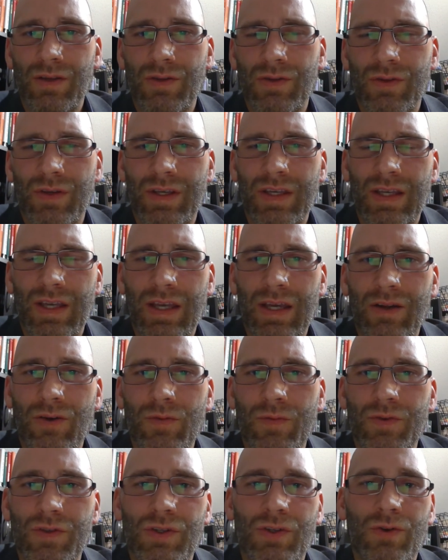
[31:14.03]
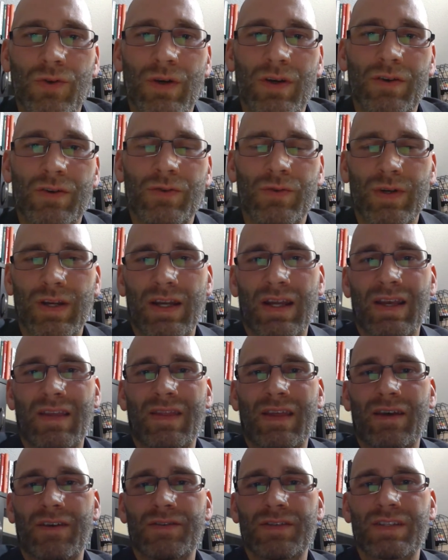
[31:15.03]
you're looking at almost
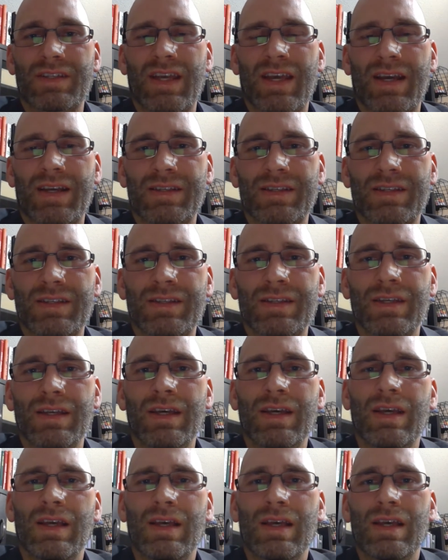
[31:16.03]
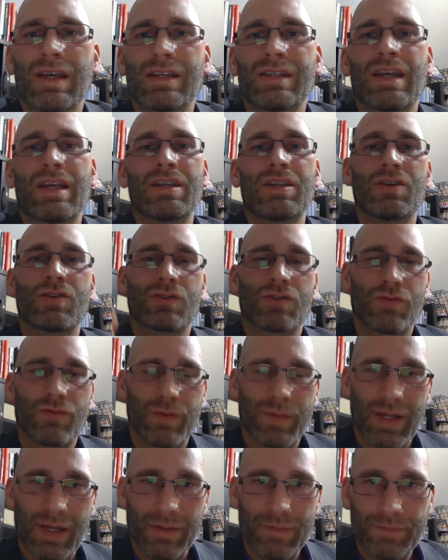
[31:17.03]
$229,000 taxes 10 years
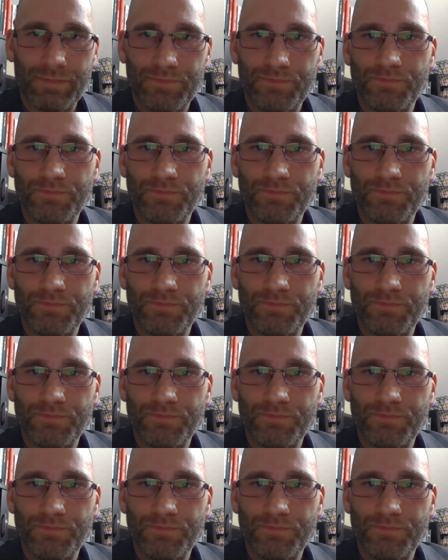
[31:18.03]
from now.